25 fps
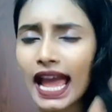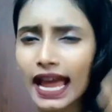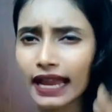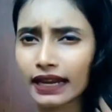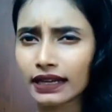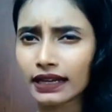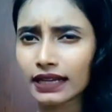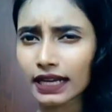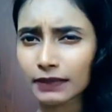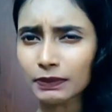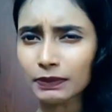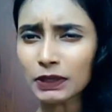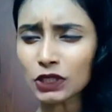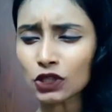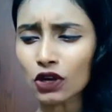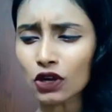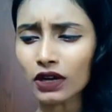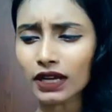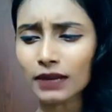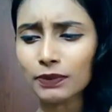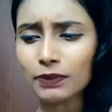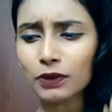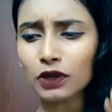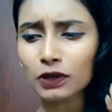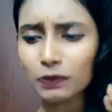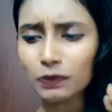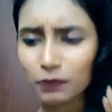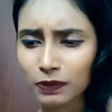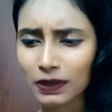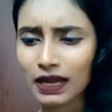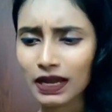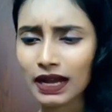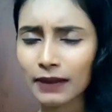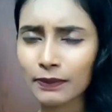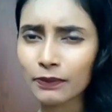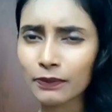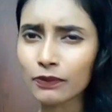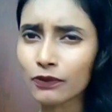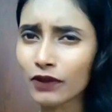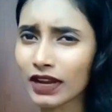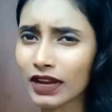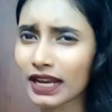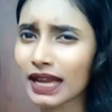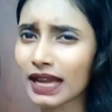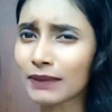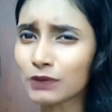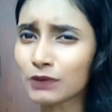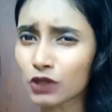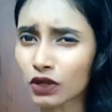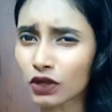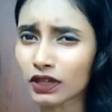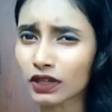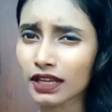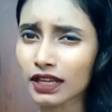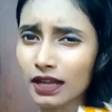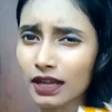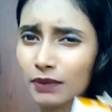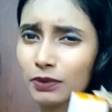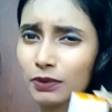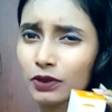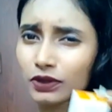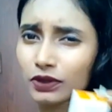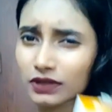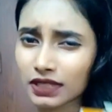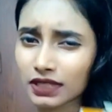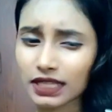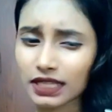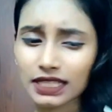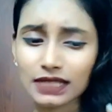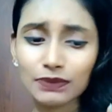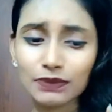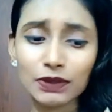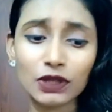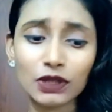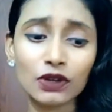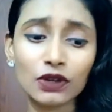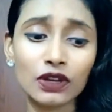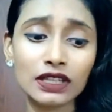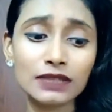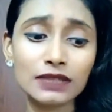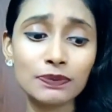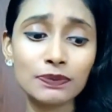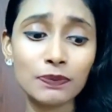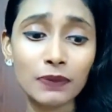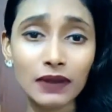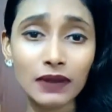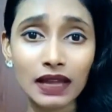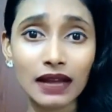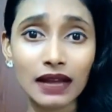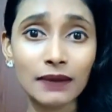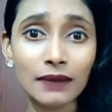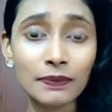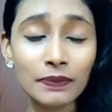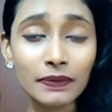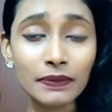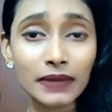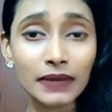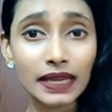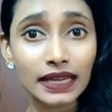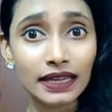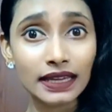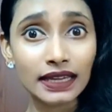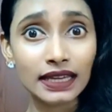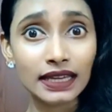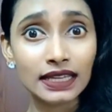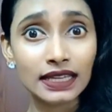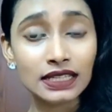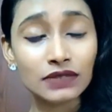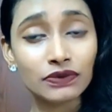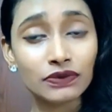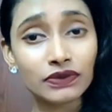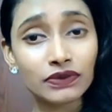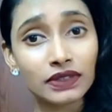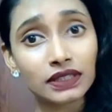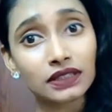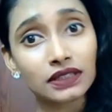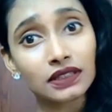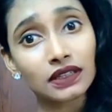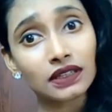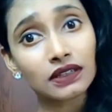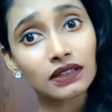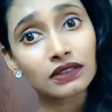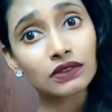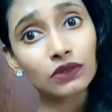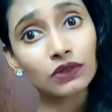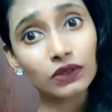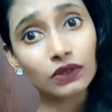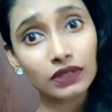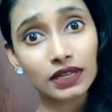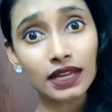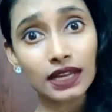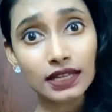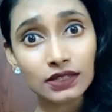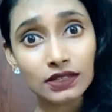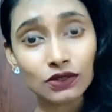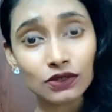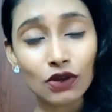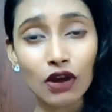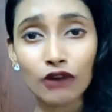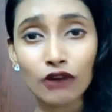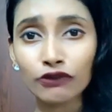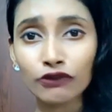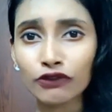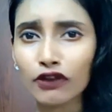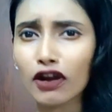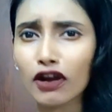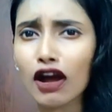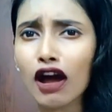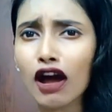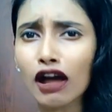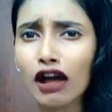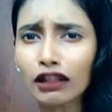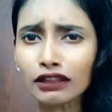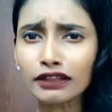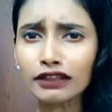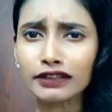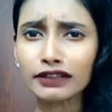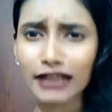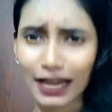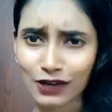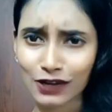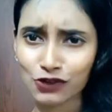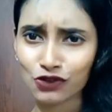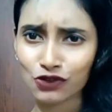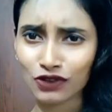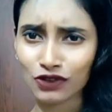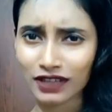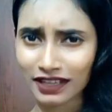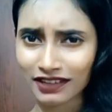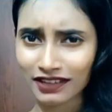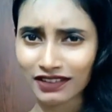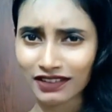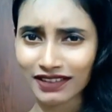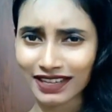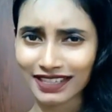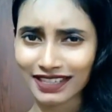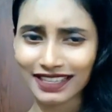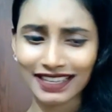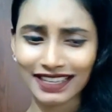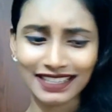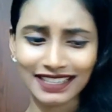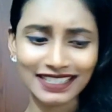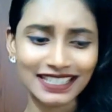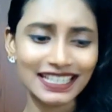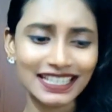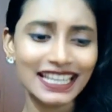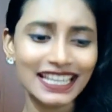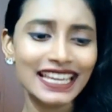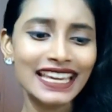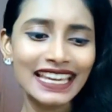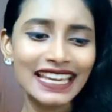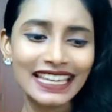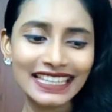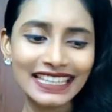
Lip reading: And let me talk about plum when I'm talking about this, because plum is with the goodness of all the natural ingredients.